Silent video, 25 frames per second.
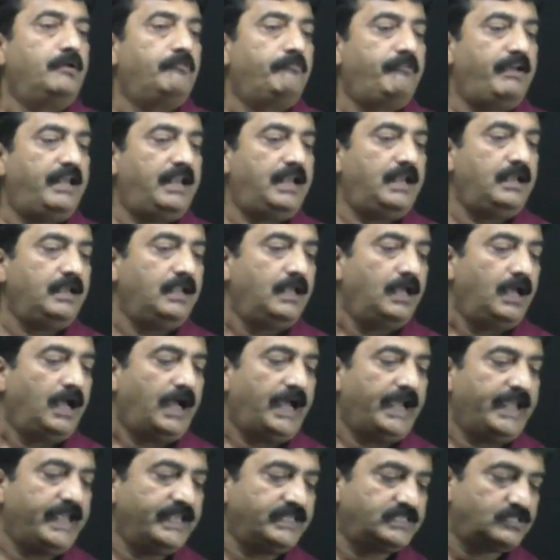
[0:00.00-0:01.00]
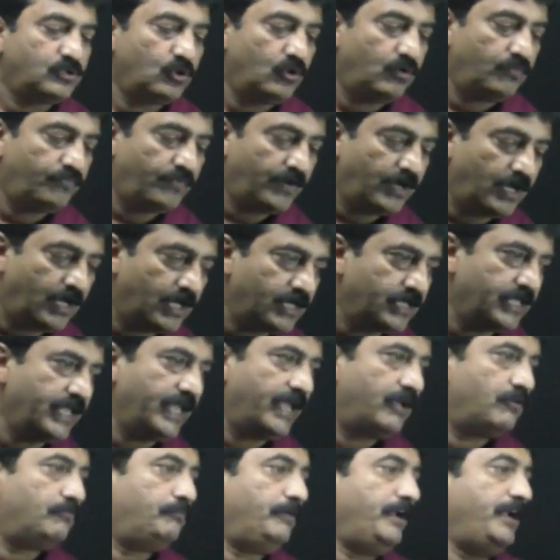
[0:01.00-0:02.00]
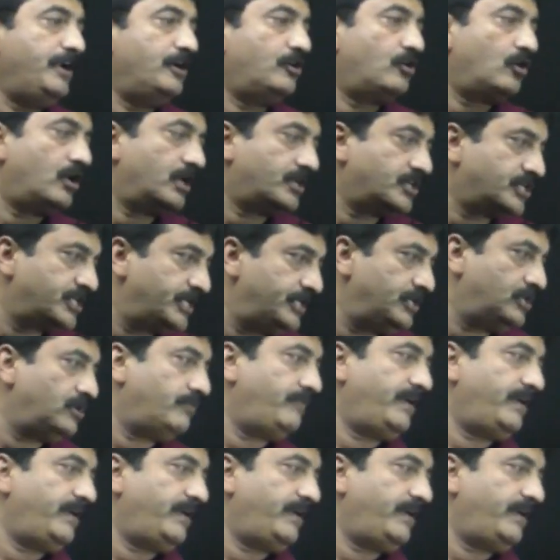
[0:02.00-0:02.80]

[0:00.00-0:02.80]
Well, I so far gave introduction to